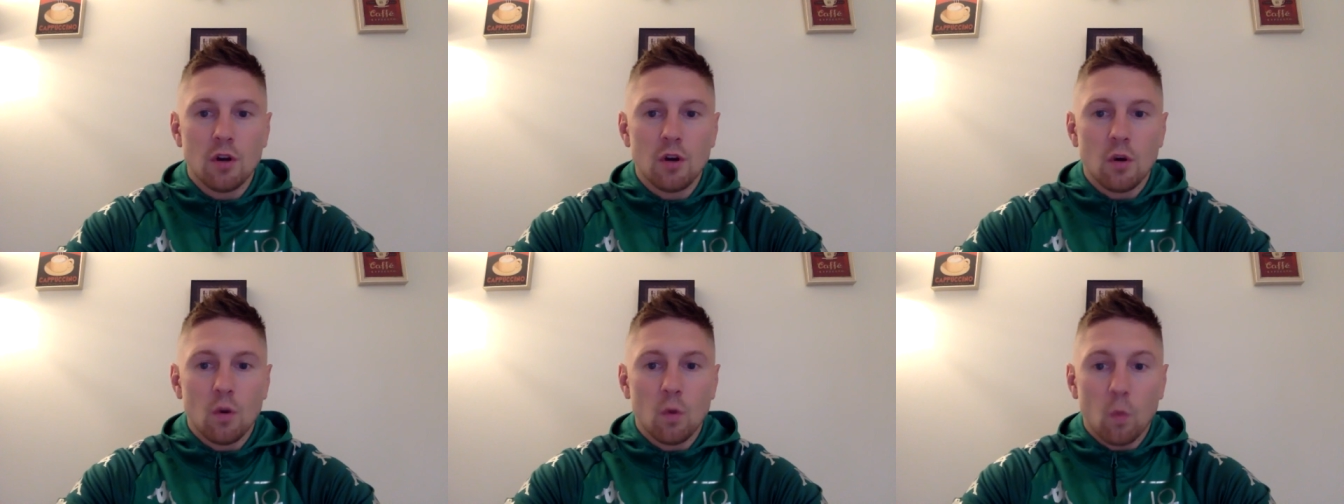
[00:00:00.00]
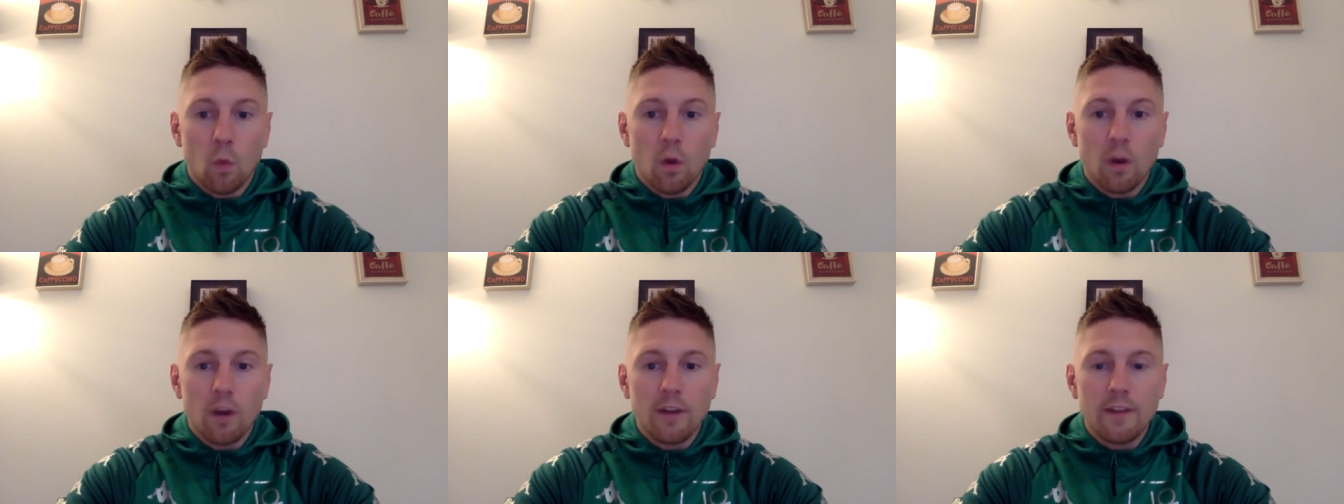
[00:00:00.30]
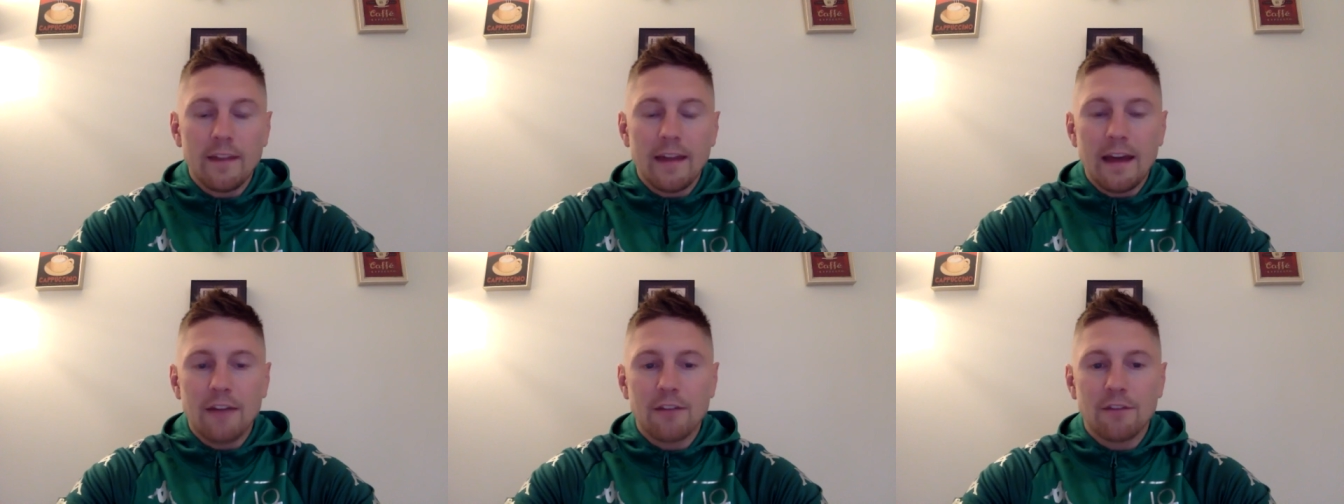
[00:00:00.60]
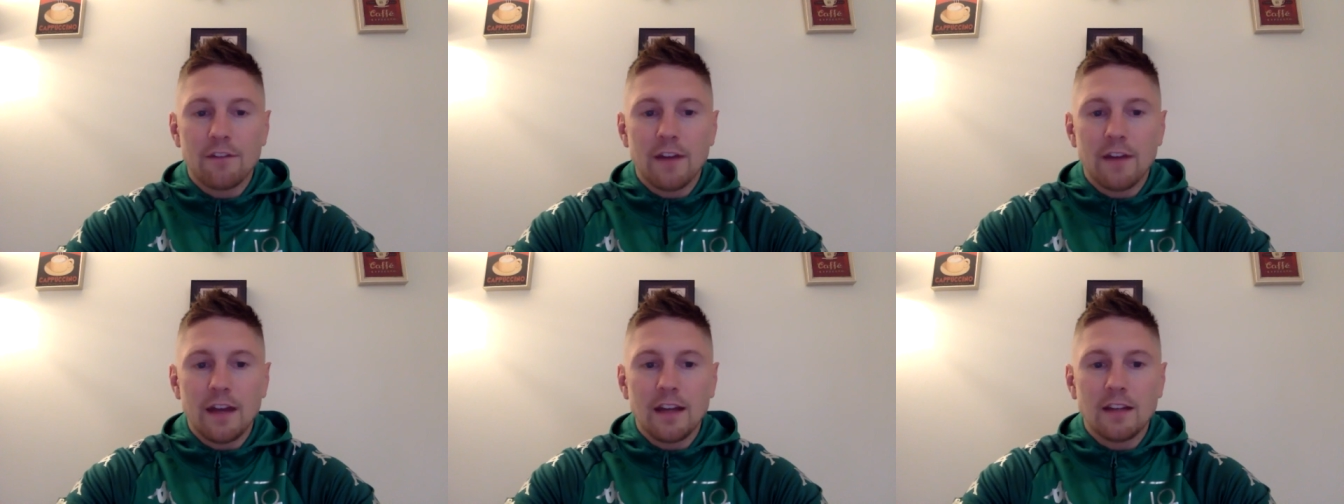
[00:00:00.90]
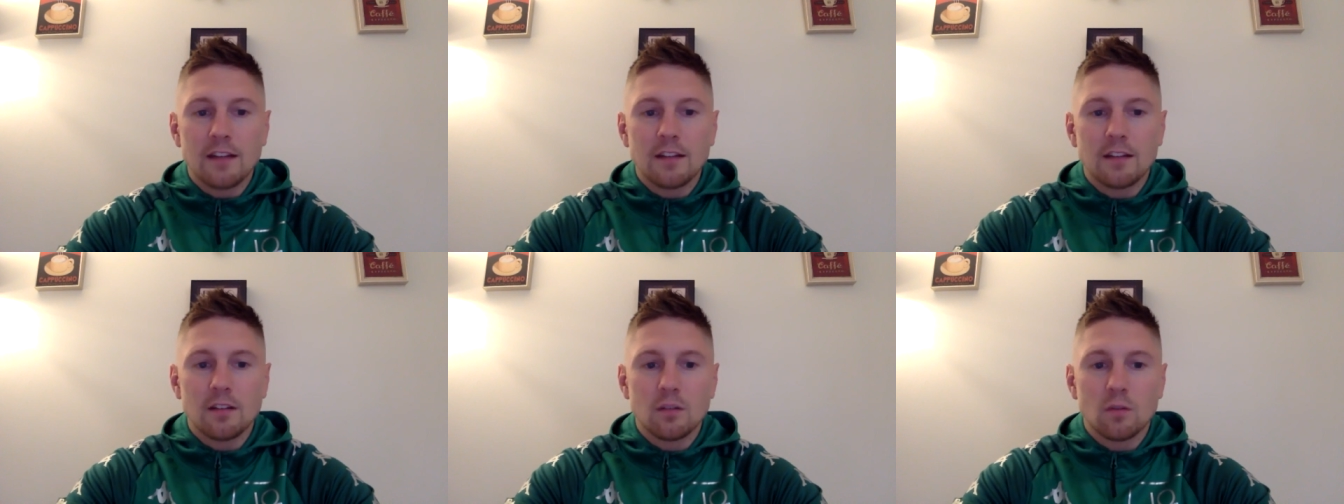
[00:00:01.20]
winning that
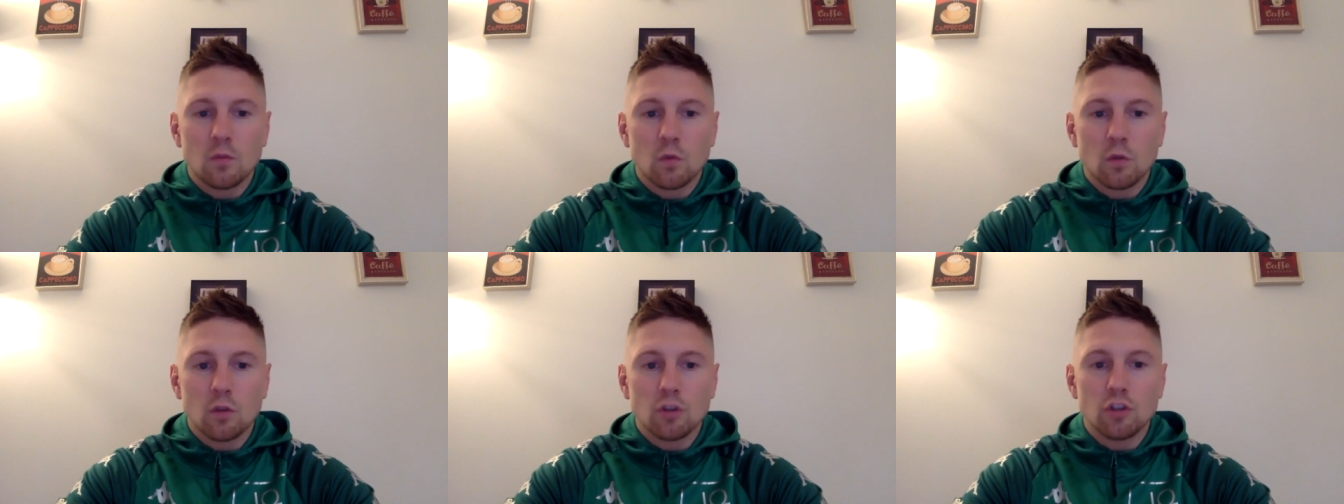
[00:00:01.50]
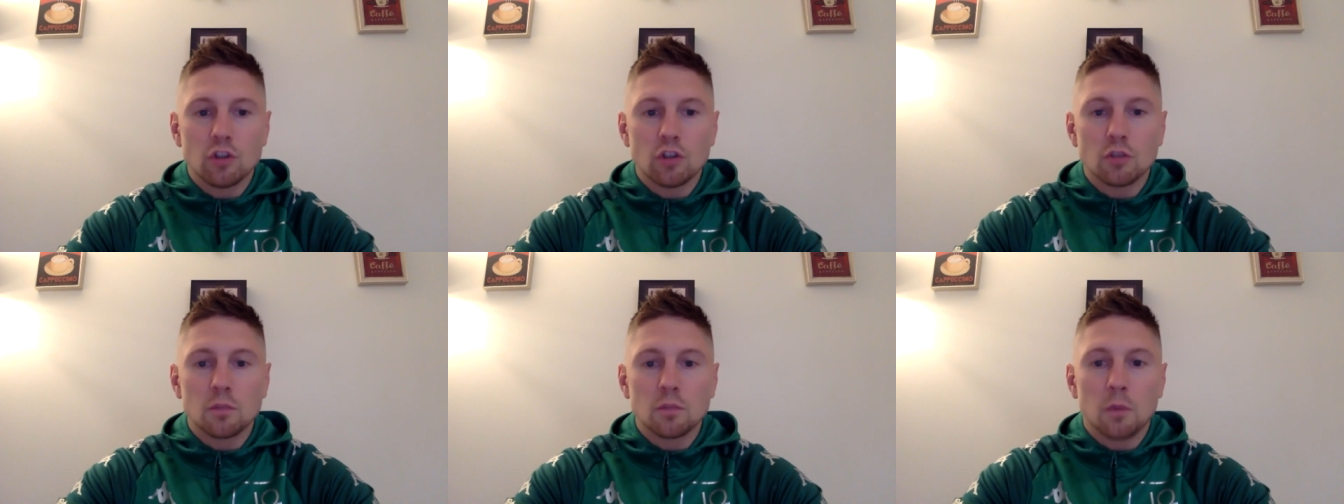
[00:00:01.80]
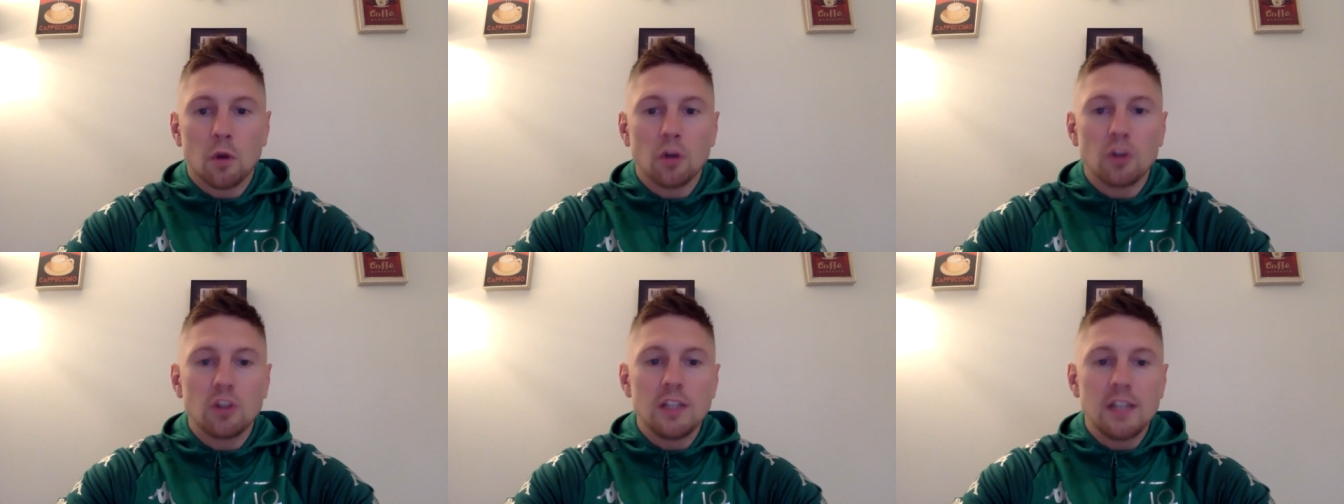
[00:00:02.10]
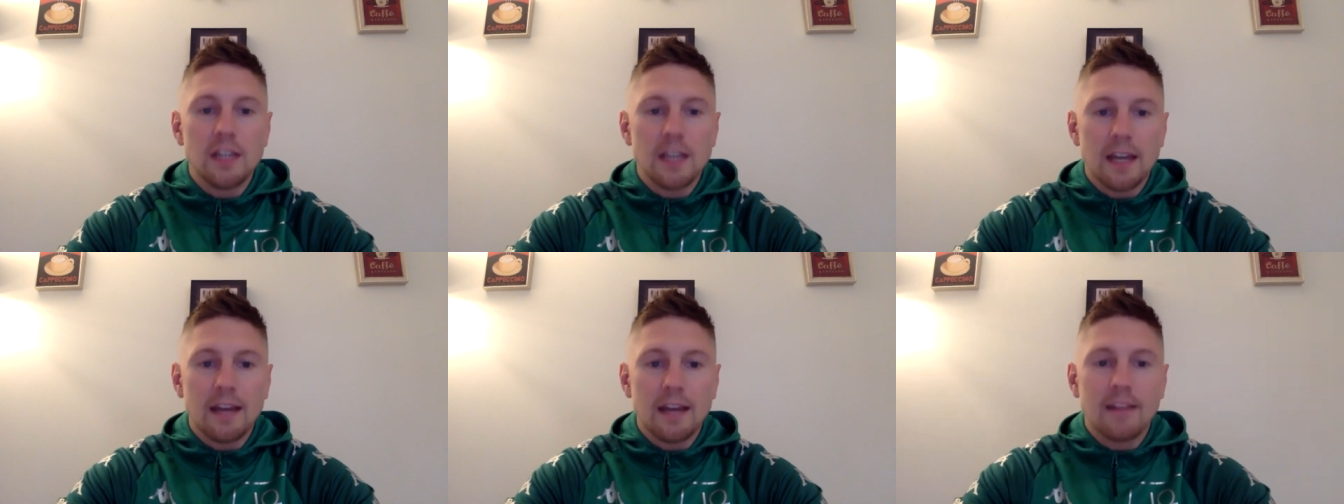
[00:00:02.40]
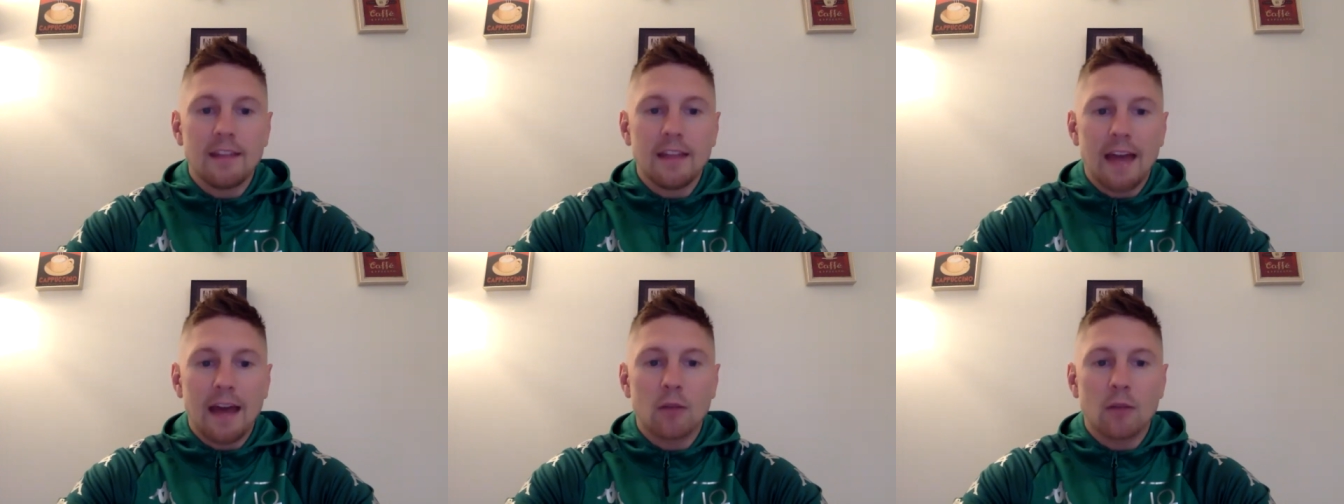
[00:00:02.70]
fight would just put you
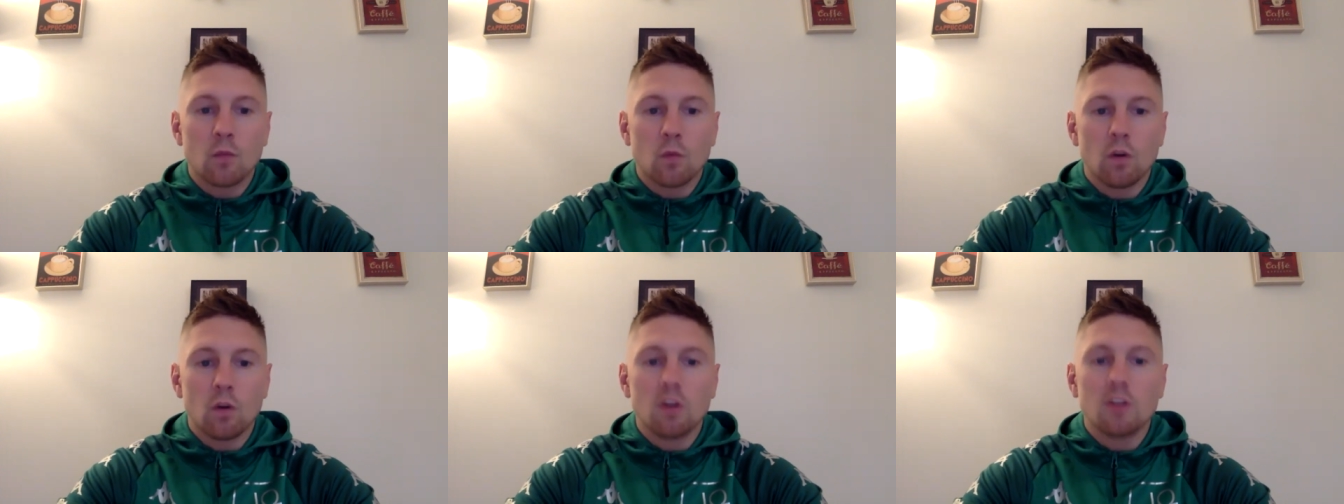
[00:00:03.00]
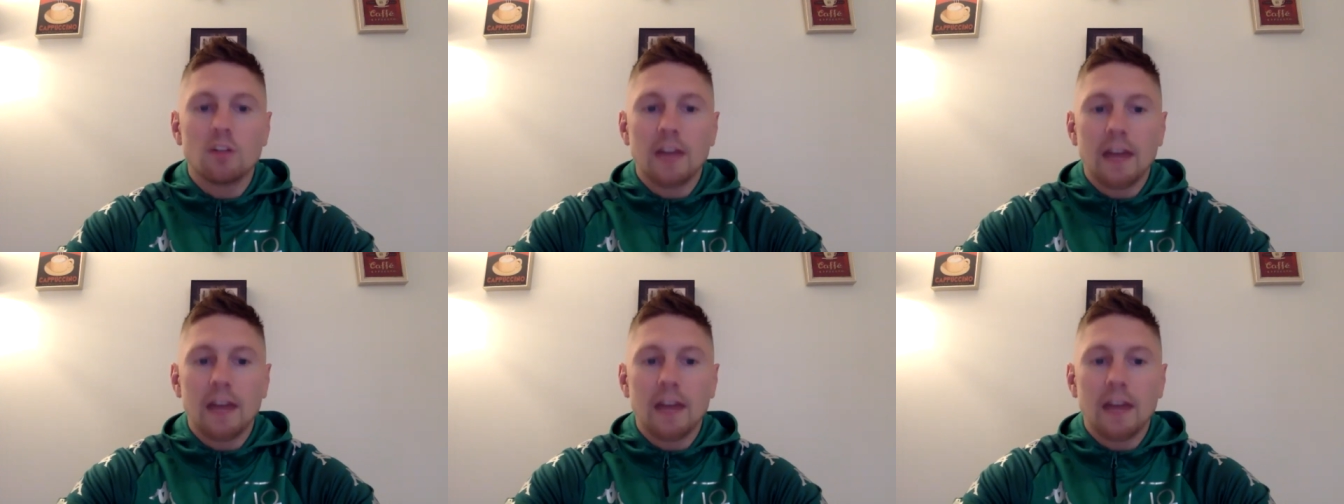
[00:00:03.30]
in that world